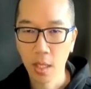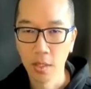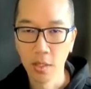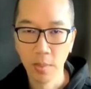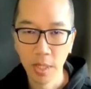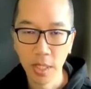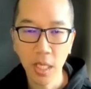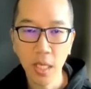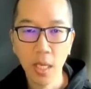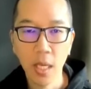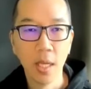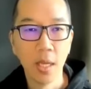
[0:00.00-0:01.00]
of
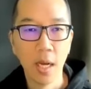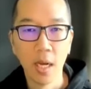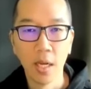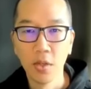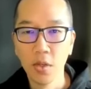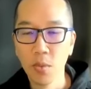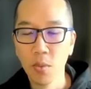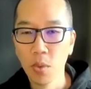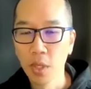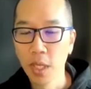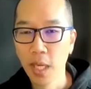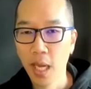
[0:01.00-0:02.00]
stability, you're
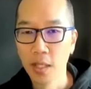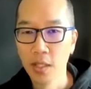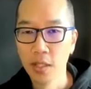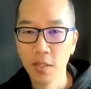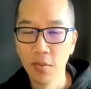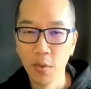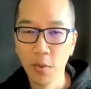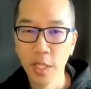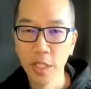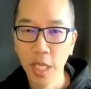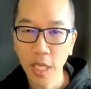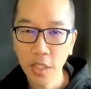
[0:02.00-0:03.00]
looking at
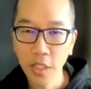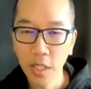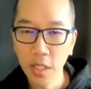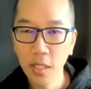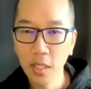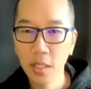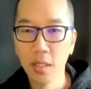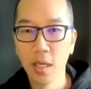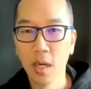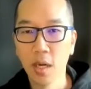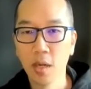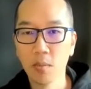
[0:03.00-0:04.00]
differentiation.
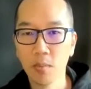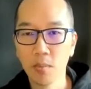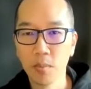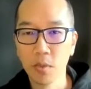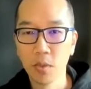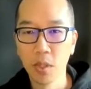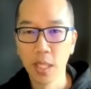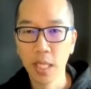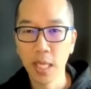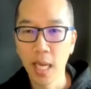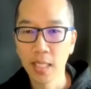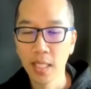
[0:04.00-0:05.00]
So the
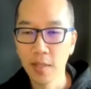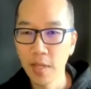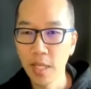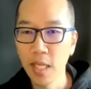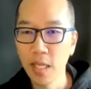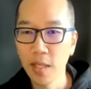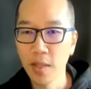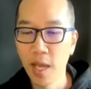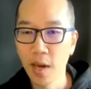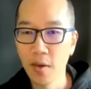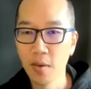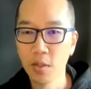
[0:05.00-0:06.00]
key activity
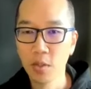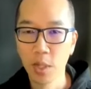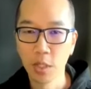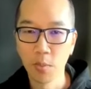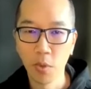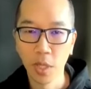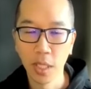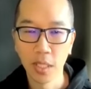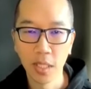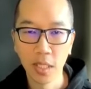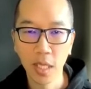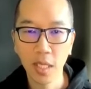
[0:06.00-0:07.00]
there to exploit
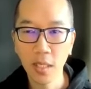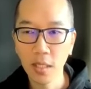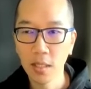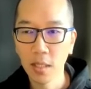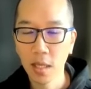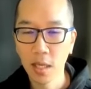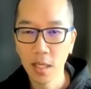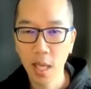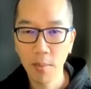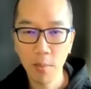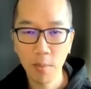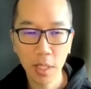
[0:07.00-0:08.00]
existing
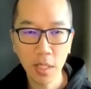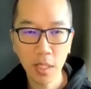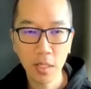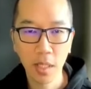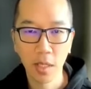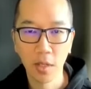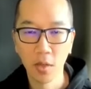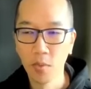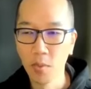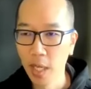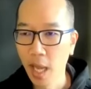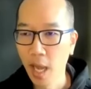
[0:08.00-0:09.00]
capabilities that you
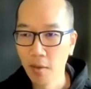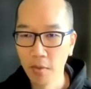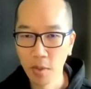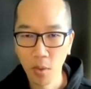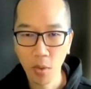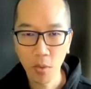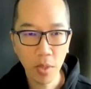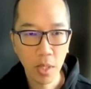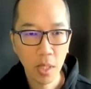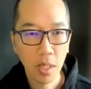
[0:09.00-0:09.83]
already have in growth.